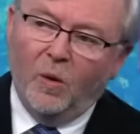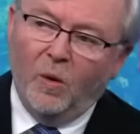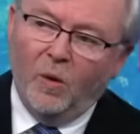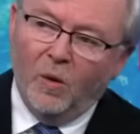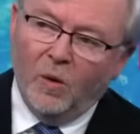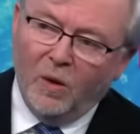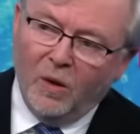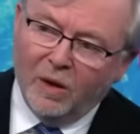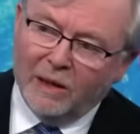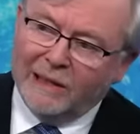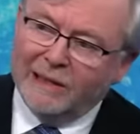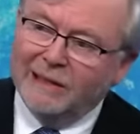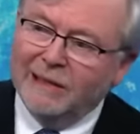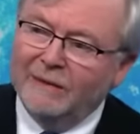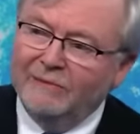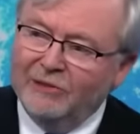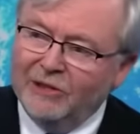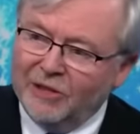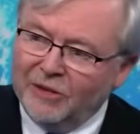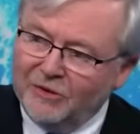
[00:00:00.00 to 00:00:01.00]
or
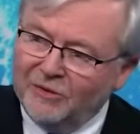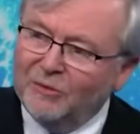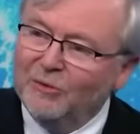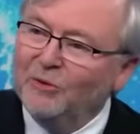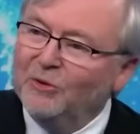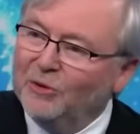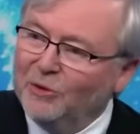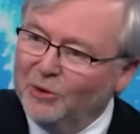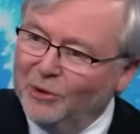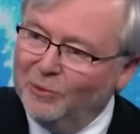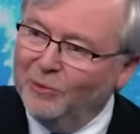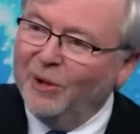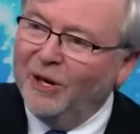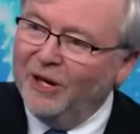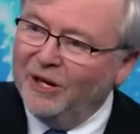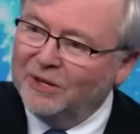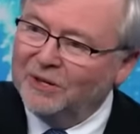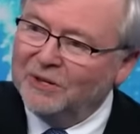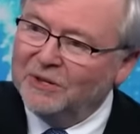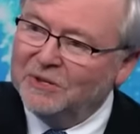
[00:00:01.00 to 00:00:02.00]
cleverly through third
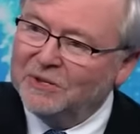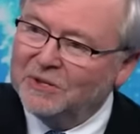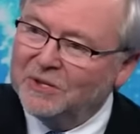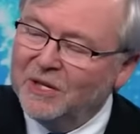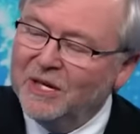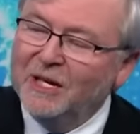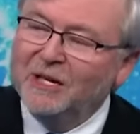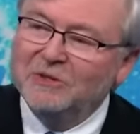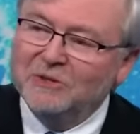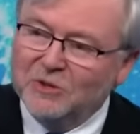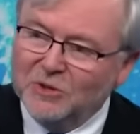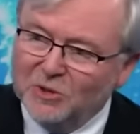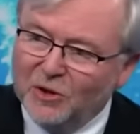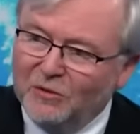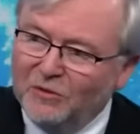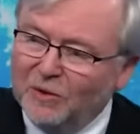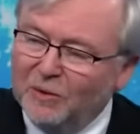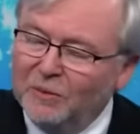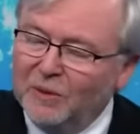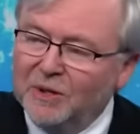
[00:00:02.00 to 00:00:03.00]
parties, as is
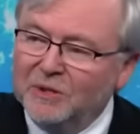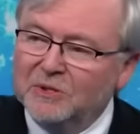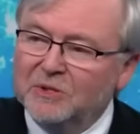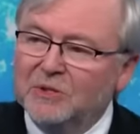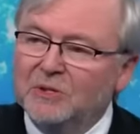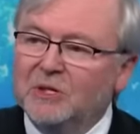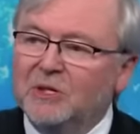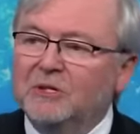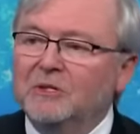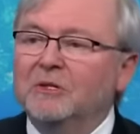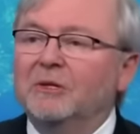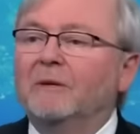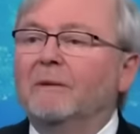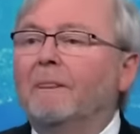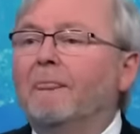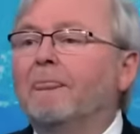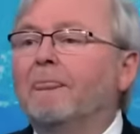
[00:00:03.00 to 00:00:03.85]
often been suggested.